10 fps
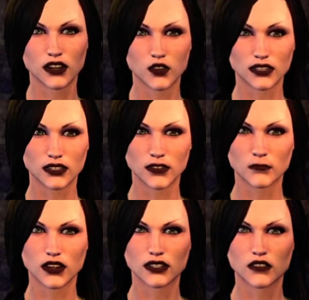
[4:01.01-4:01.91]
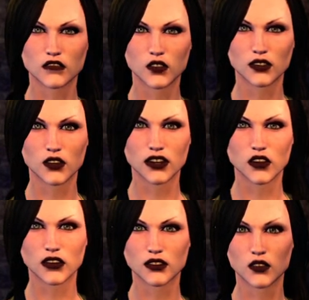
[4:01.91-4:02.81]
I really did believe we could
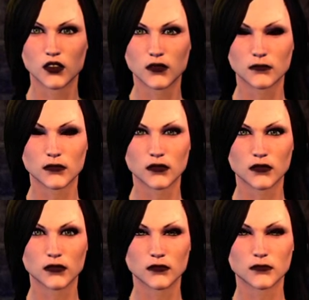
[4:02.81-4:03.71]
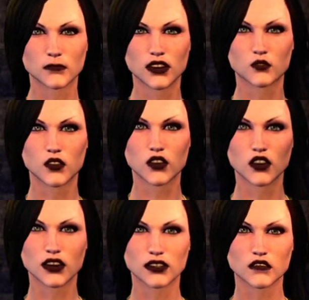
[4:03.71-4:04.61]
weather the storm. But
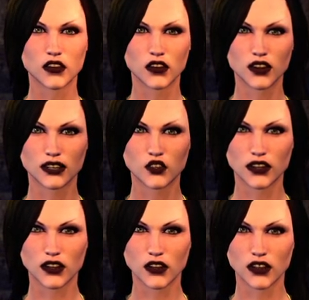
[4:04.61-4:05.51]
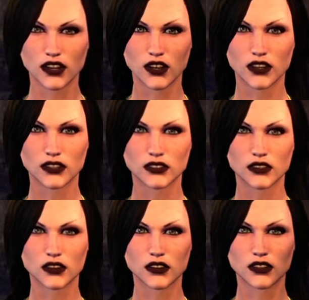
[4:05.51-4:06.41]
war has far-reaching
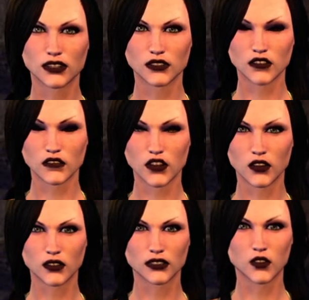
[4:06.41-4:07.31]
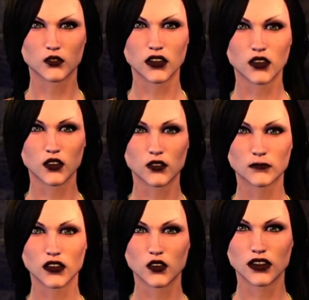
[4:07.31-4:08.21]
consequences, even for those who want no
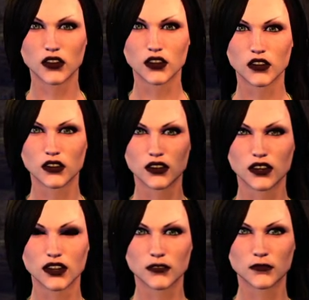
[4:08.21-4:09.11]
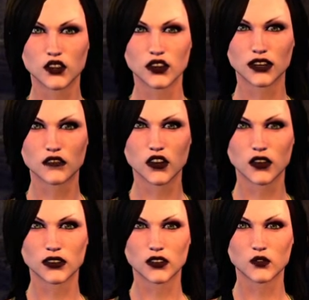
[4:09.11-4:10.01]
part in it, especially for
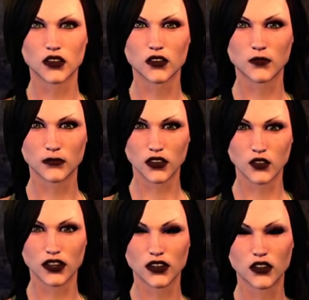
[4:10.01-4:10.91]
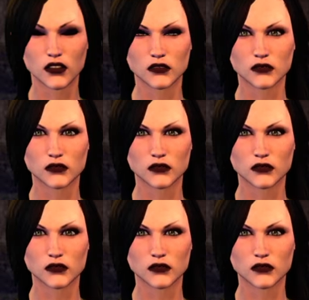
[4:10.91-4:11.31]
those who want no part in it.